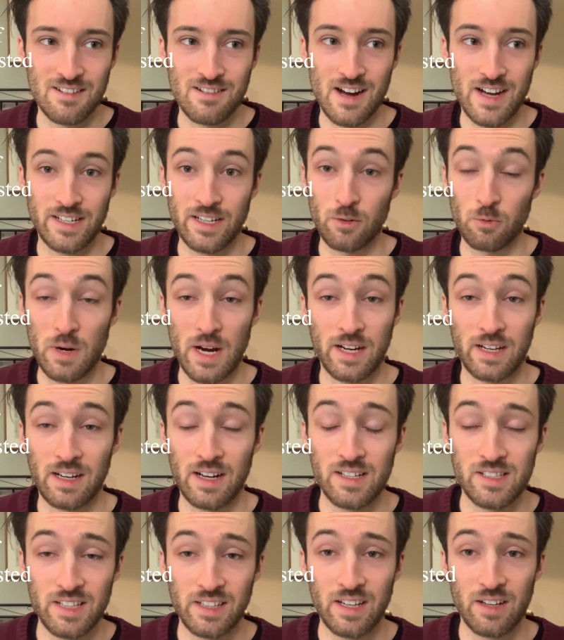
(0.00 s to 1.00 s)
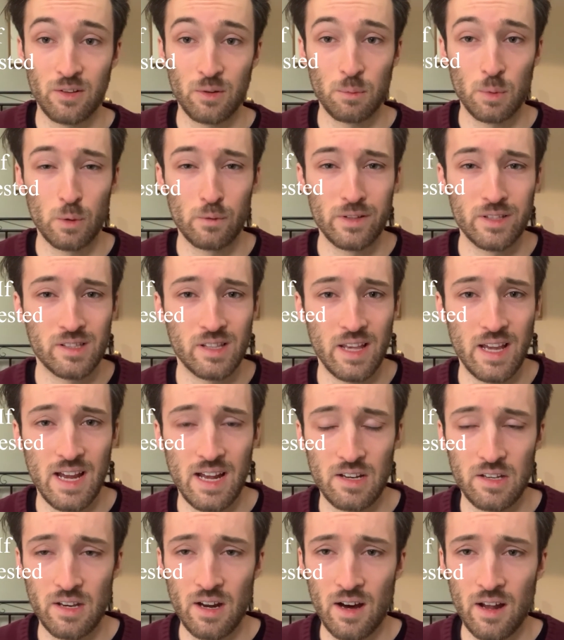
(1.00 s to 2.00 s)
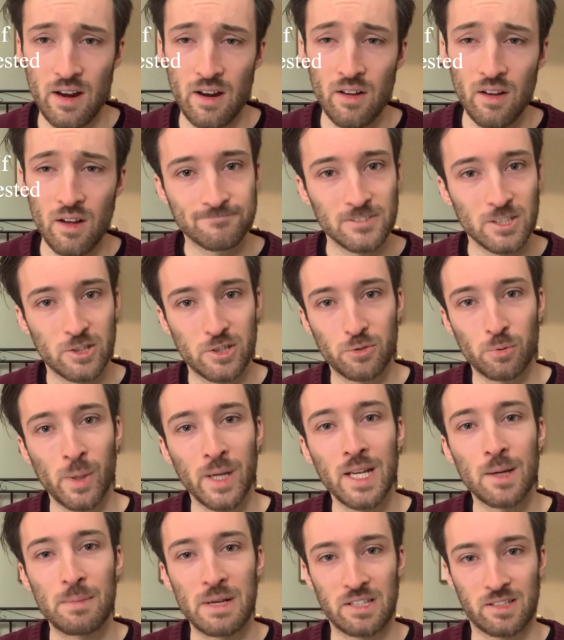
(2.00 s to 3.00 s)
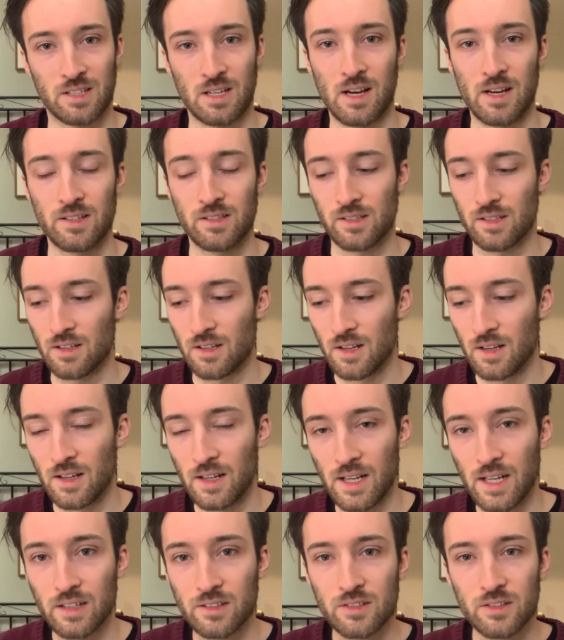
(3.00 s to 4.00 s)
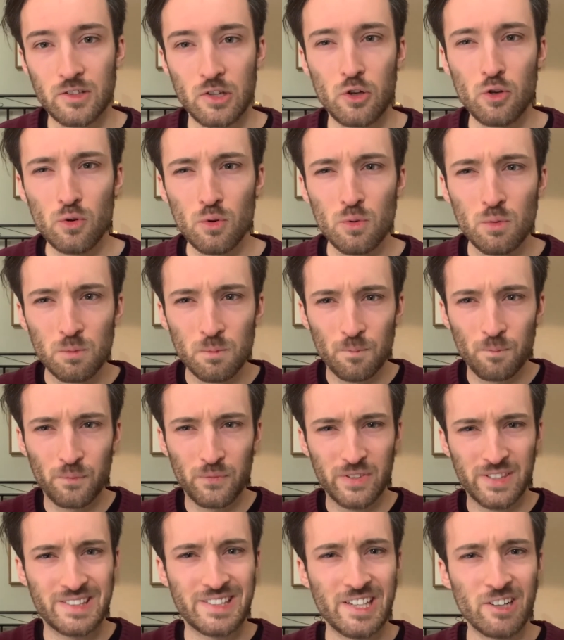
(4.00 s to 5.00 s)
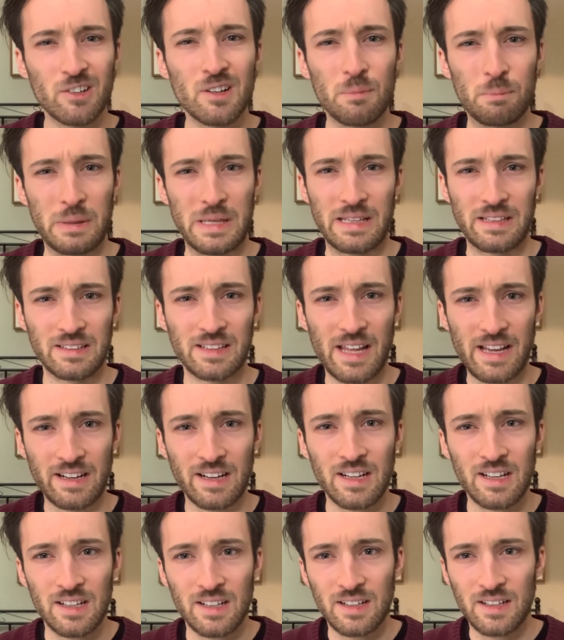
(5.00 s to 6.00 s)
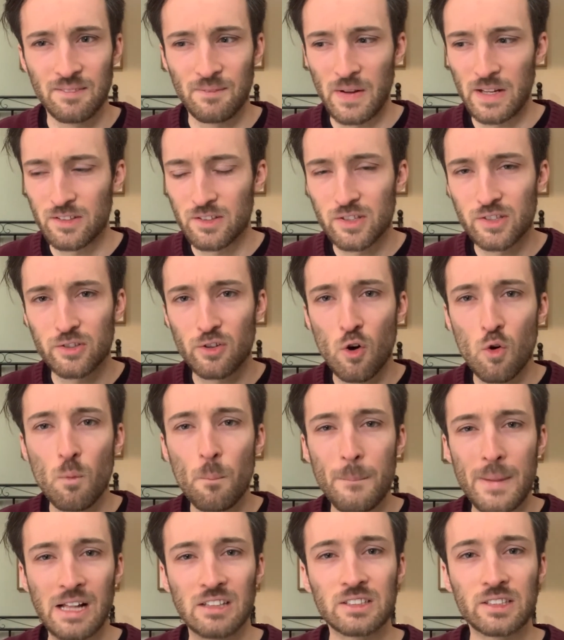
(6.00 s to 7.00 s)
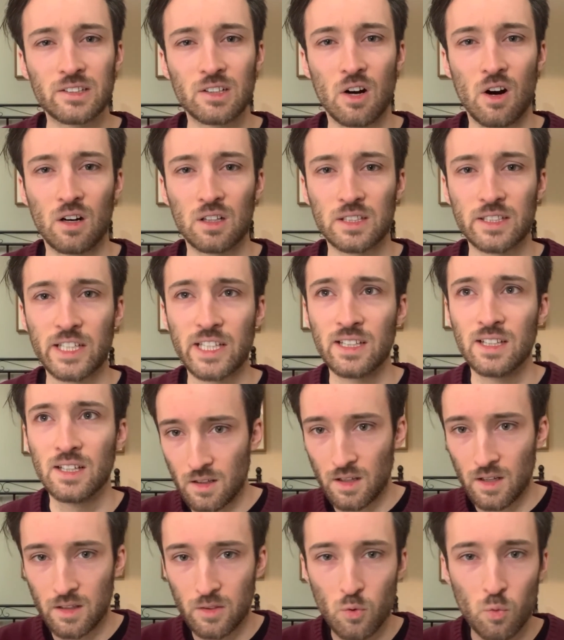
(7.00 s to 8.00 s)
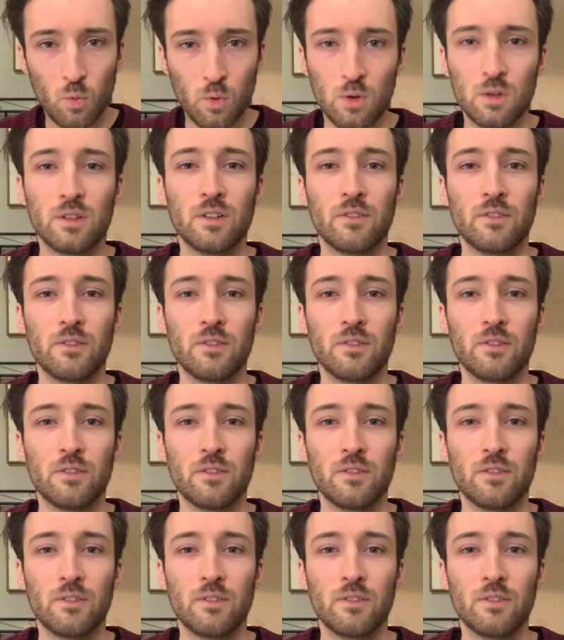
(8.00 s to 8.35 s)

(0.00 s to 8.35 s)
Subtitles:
I didn't recognize any other movies they had done. Swing and a miss, guys. It's too syrupy. Like, it's so melancholy. And the world